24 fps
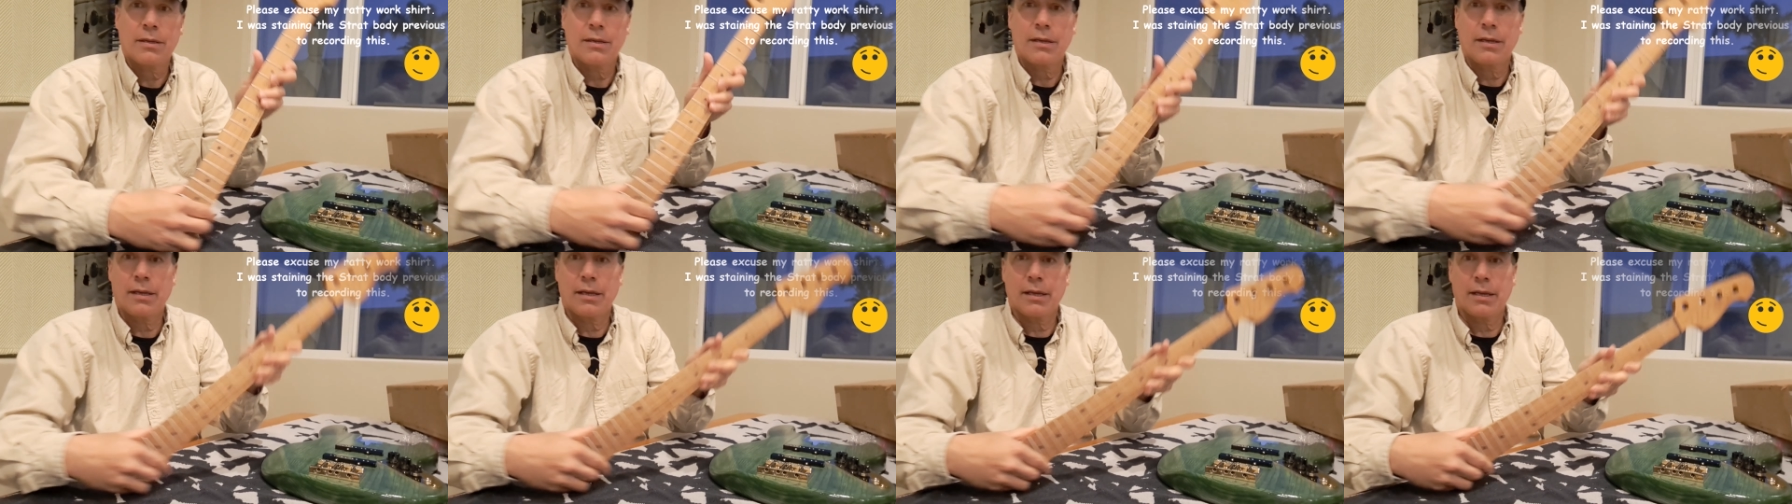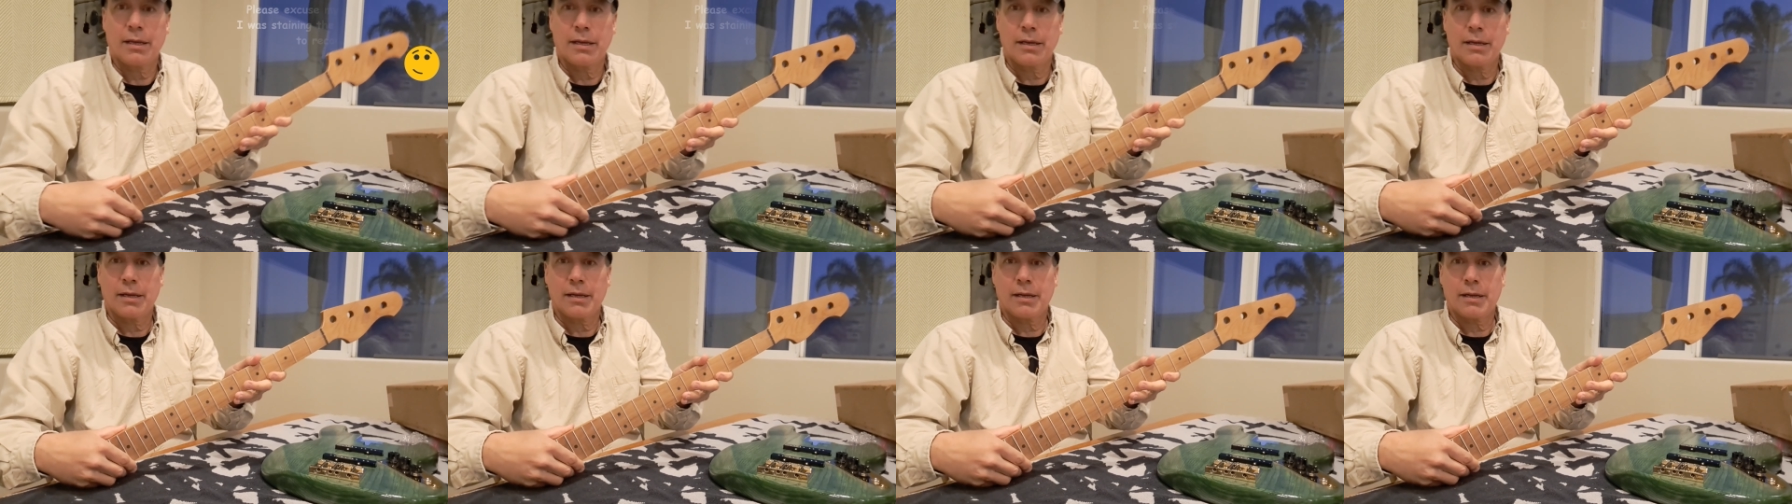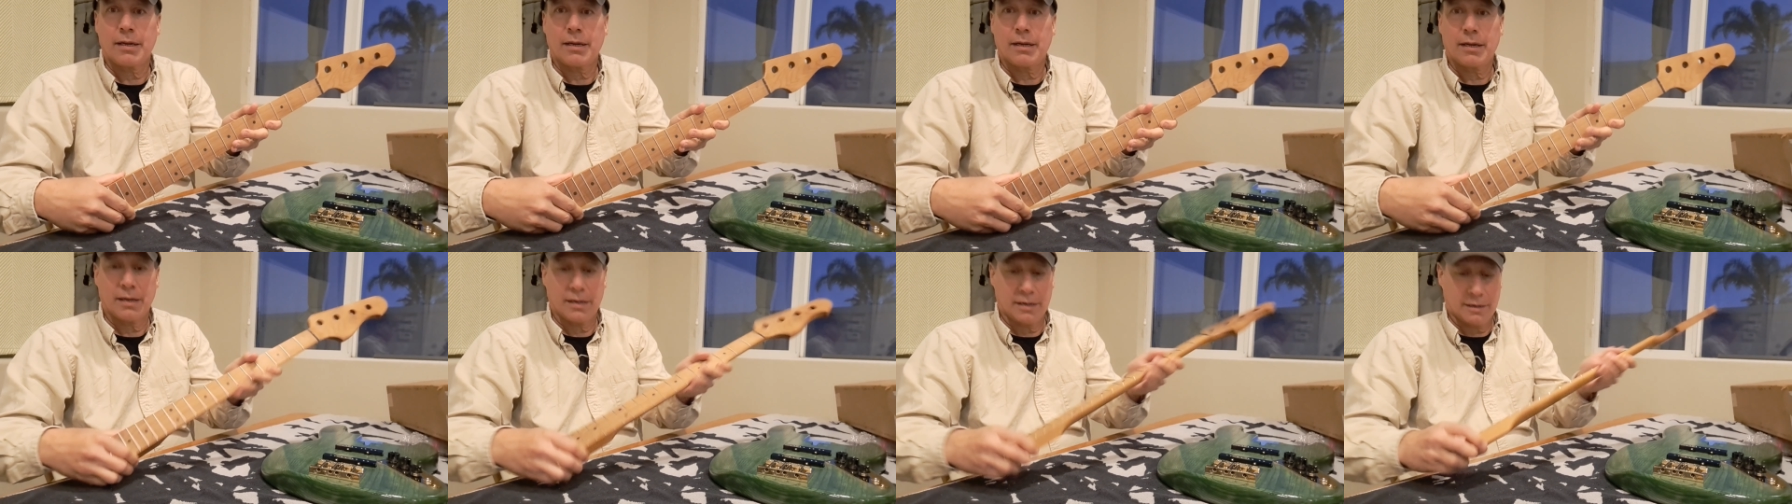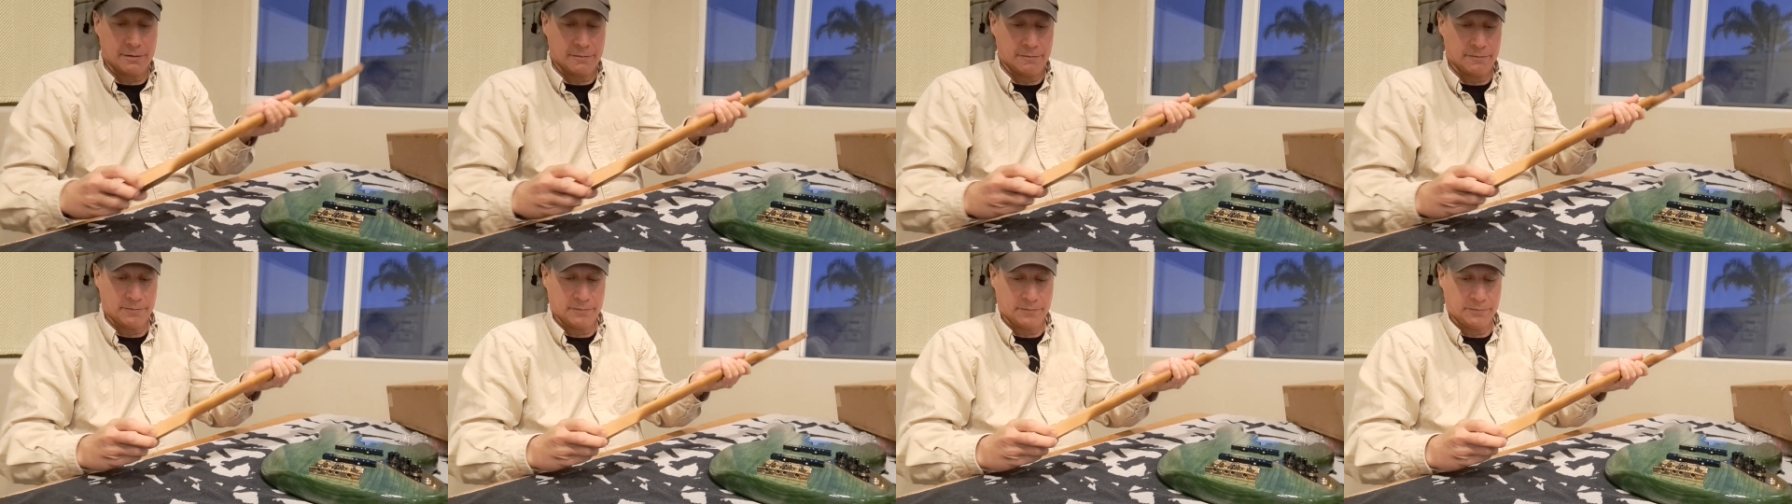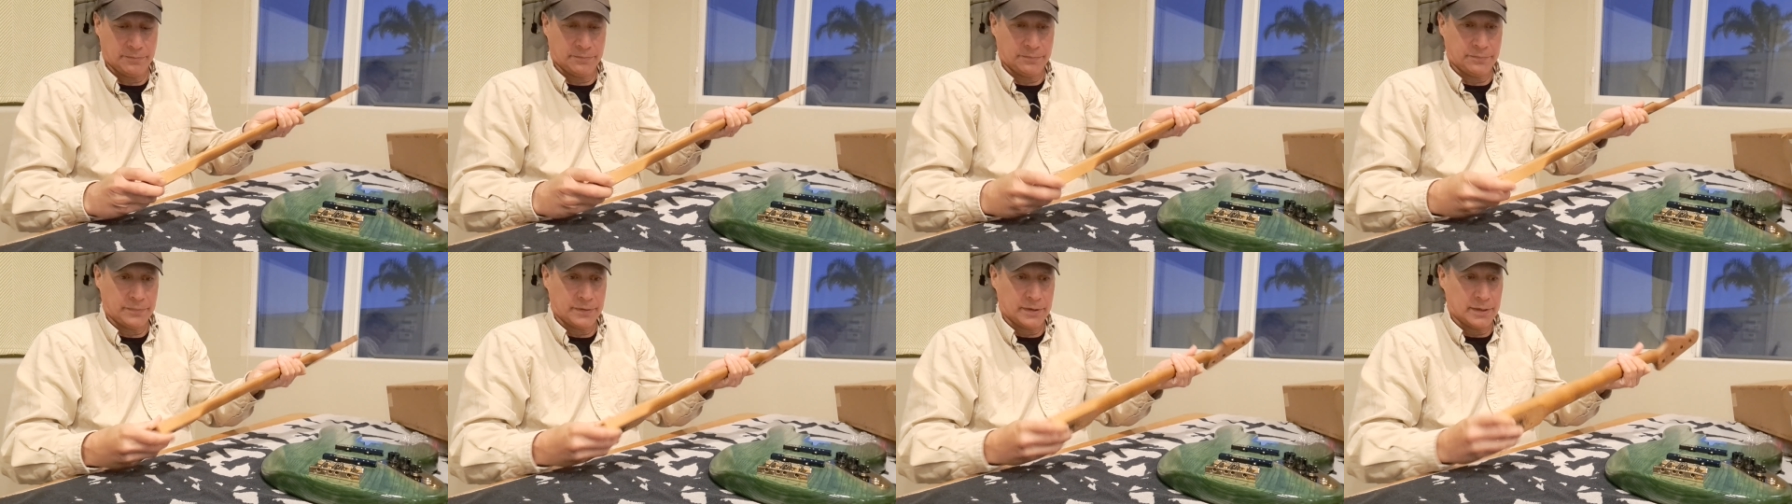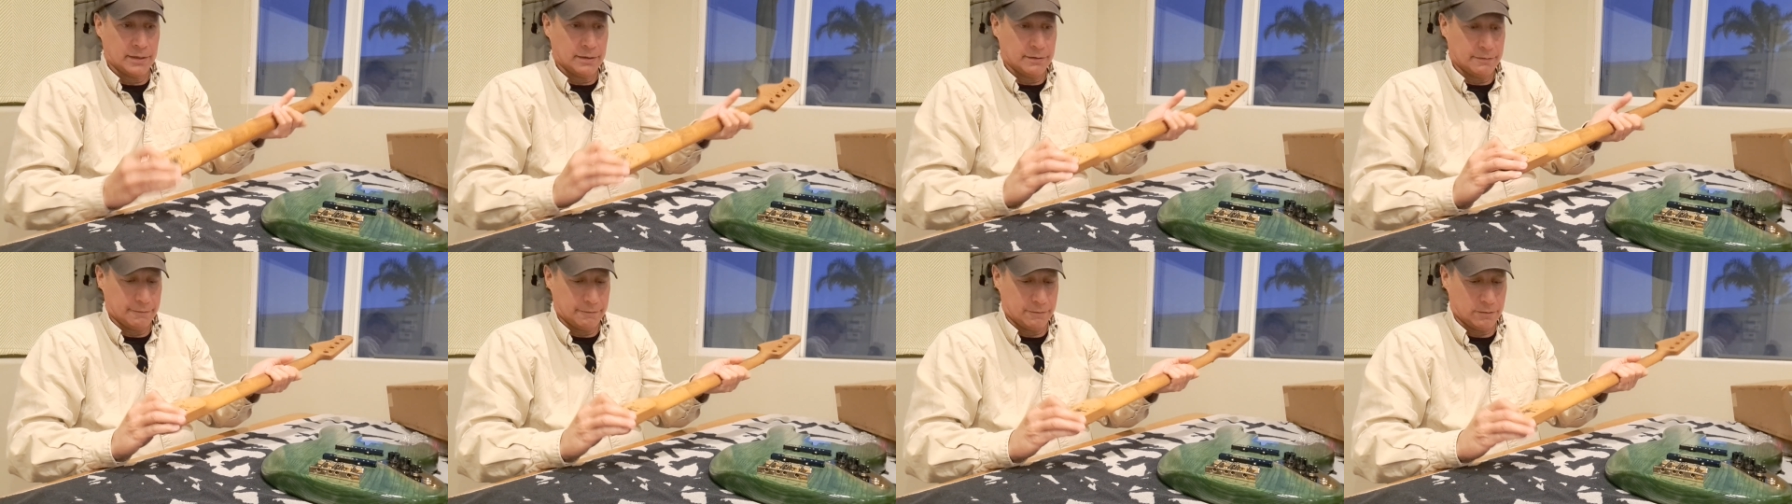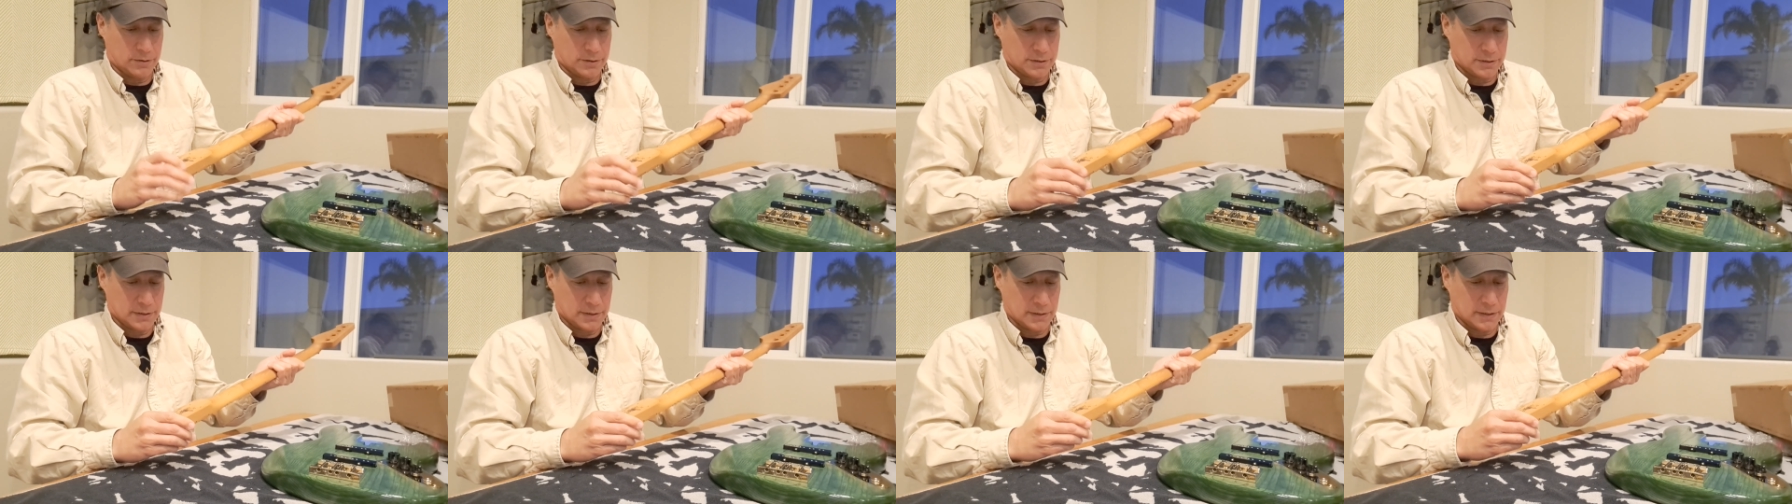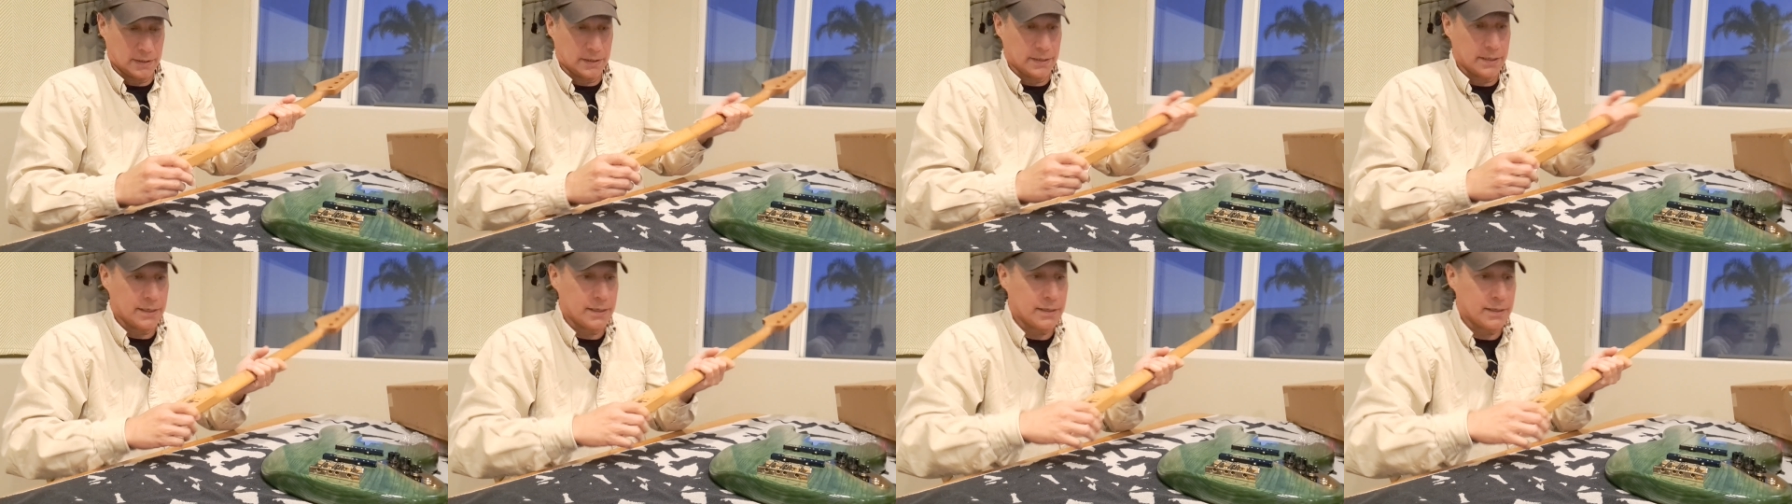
And fortunately,